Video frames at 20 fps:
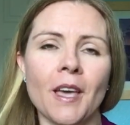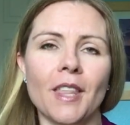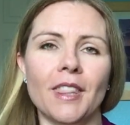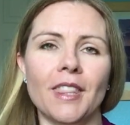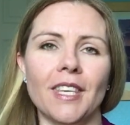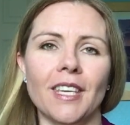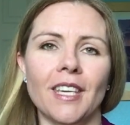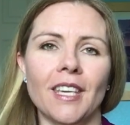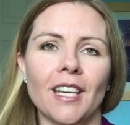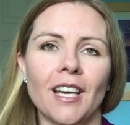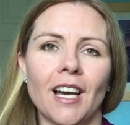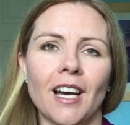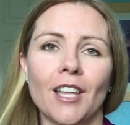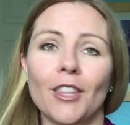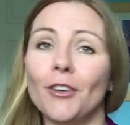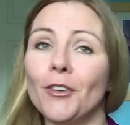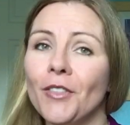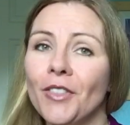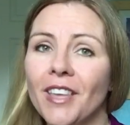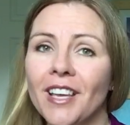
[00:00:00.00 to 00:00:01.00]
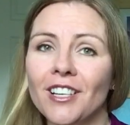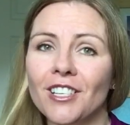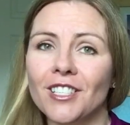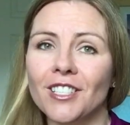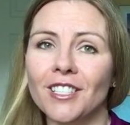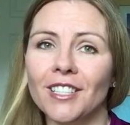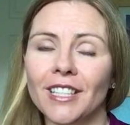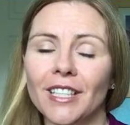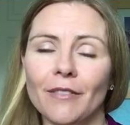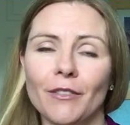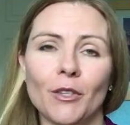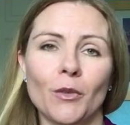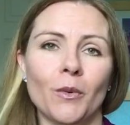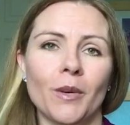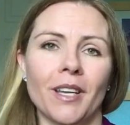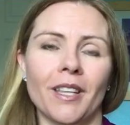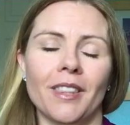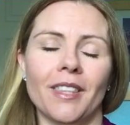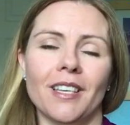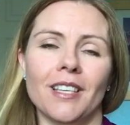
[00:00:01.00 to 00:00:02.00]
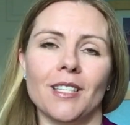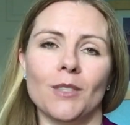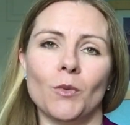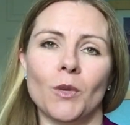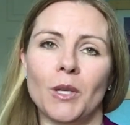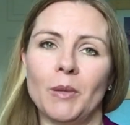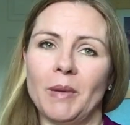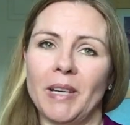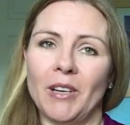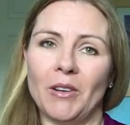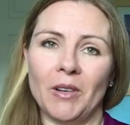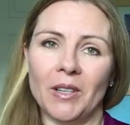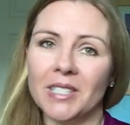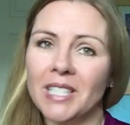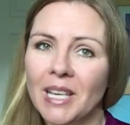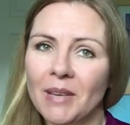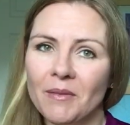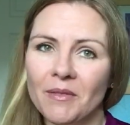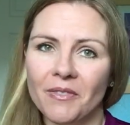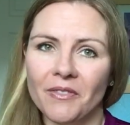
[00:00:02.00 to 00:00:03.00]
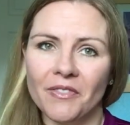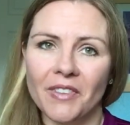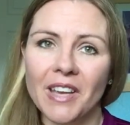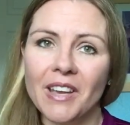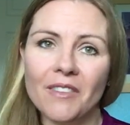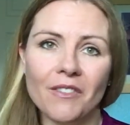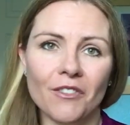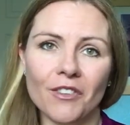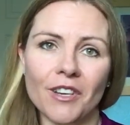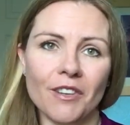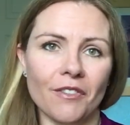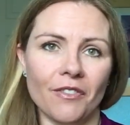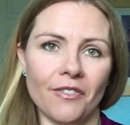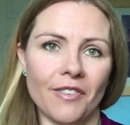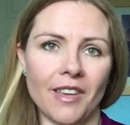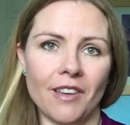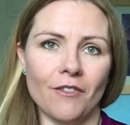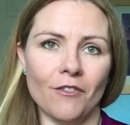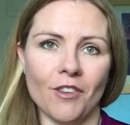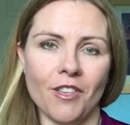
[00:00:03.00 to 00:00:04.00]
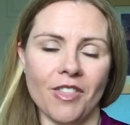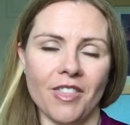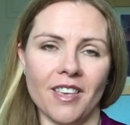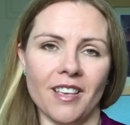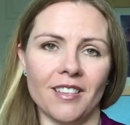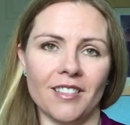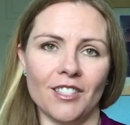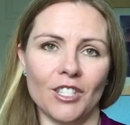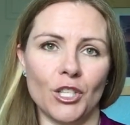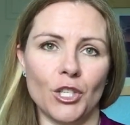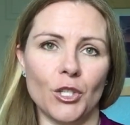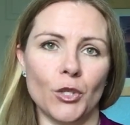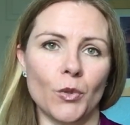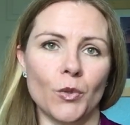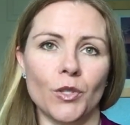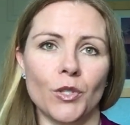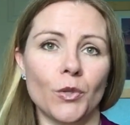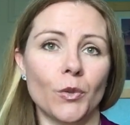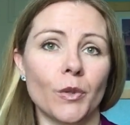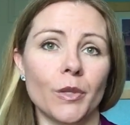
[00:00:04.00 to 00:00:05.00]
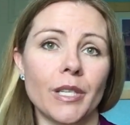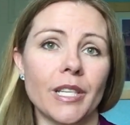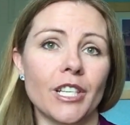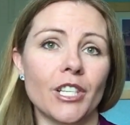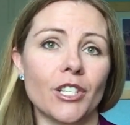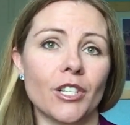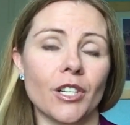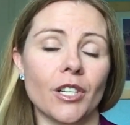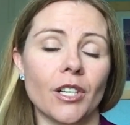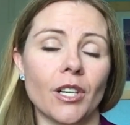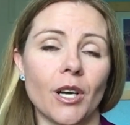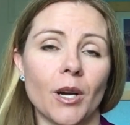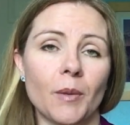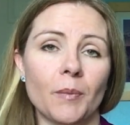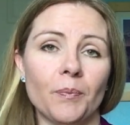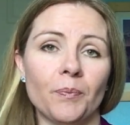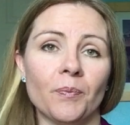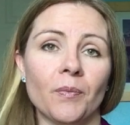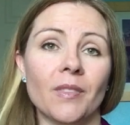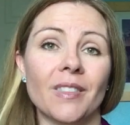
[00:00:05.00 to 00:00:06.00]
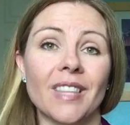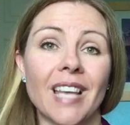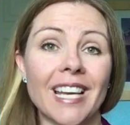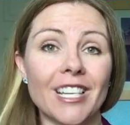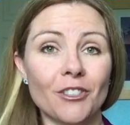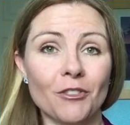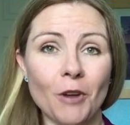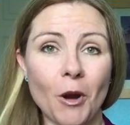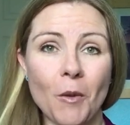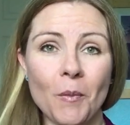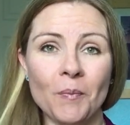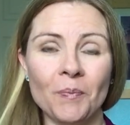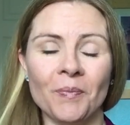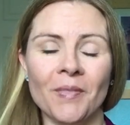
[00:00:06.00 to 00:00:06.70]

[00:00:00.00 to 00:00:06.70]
The other thing, just to leave you with, is one of my all-time favorite favorite things to do is do a Ningxia um, Nitro.